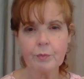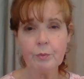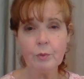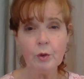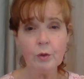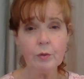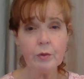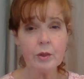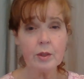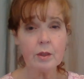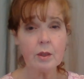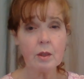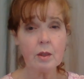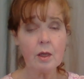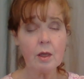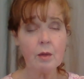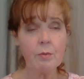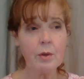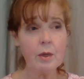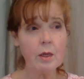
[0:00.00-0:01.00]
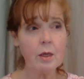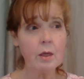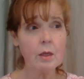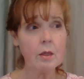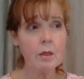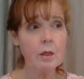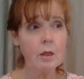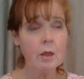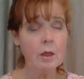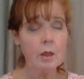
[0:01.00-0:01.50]
movies that they
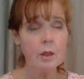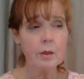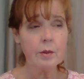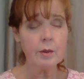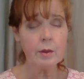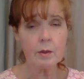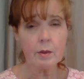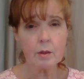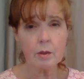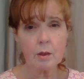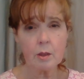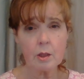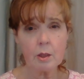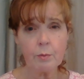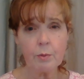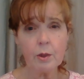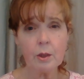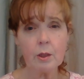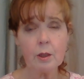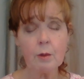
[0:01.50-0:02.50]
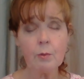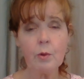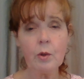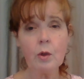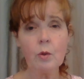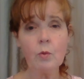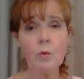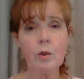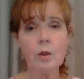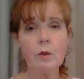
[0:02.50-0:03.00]
made, Sense and Sensibility
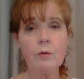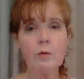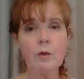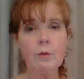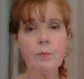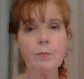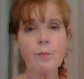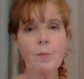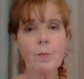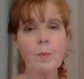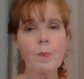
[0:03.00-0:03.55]
being one of them,